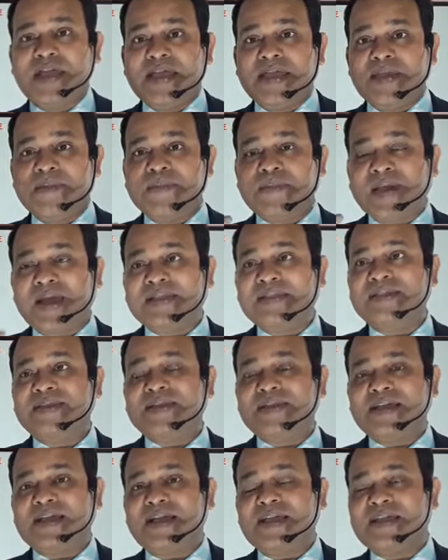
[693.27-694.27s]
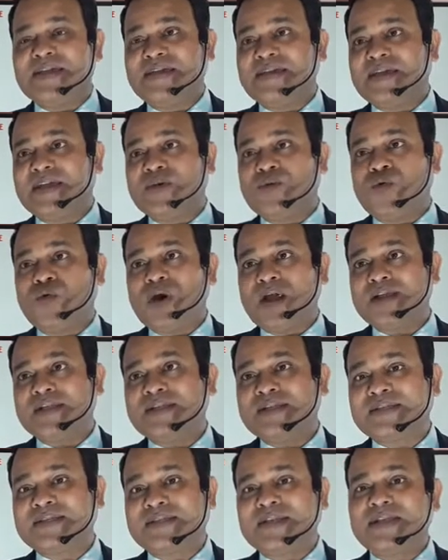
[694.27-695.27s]
empathetically like what
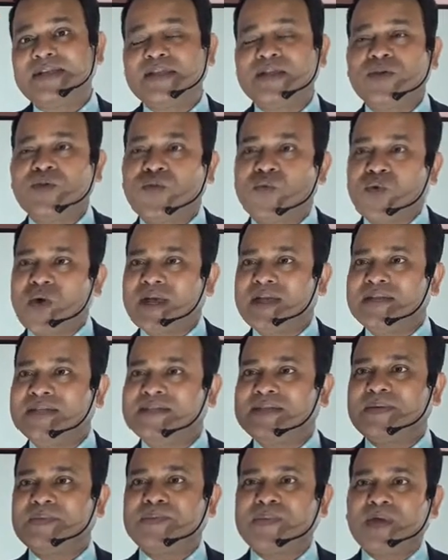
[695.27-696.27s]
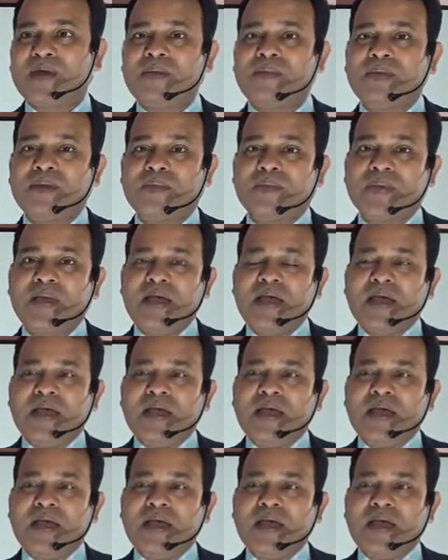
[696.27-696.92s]
they're thinking what is the problem